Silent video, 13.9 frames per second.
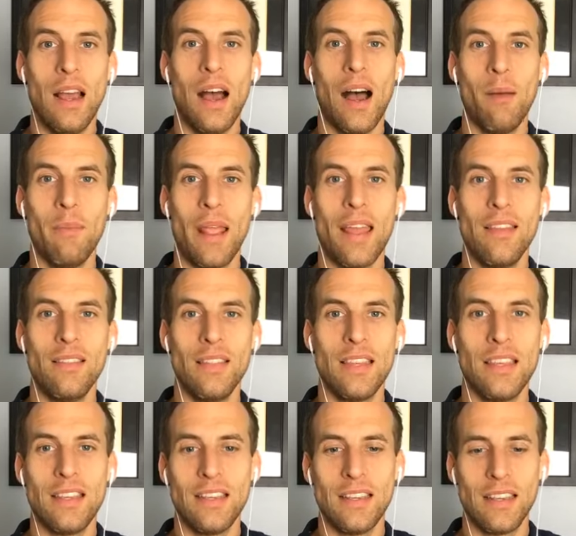Um, and
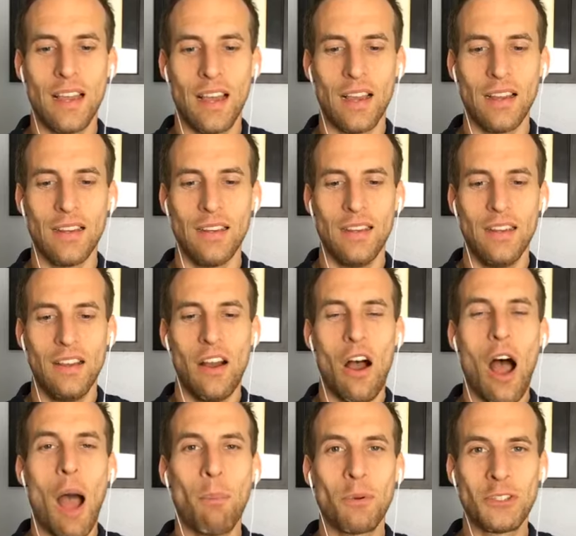the uh,
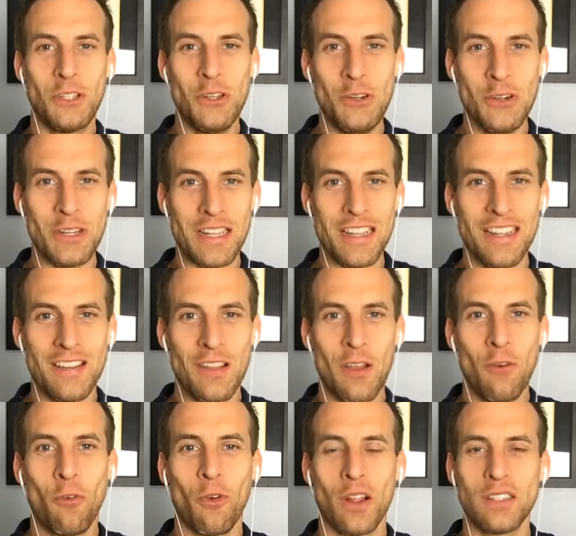opportunity
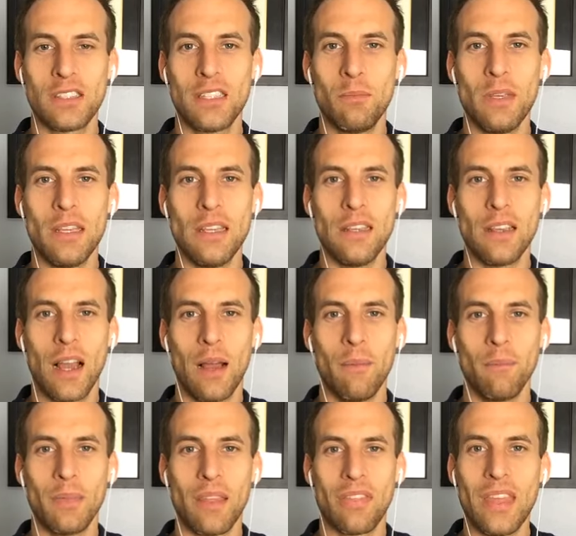for us to be
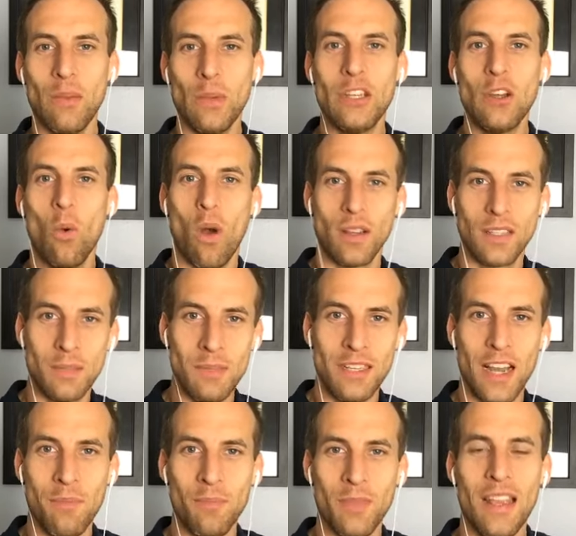um, the thing we don't want to
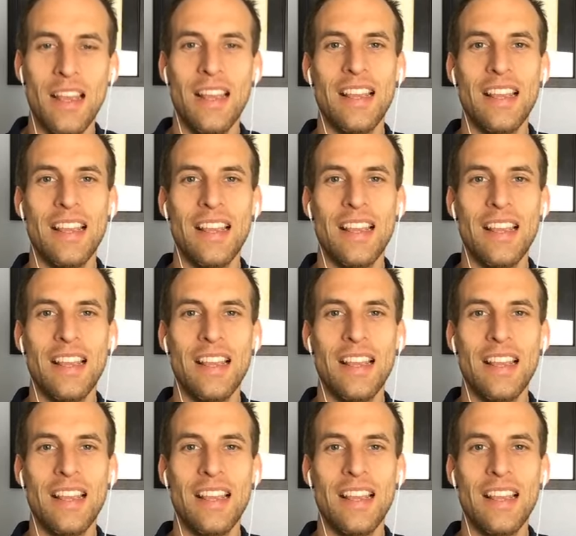become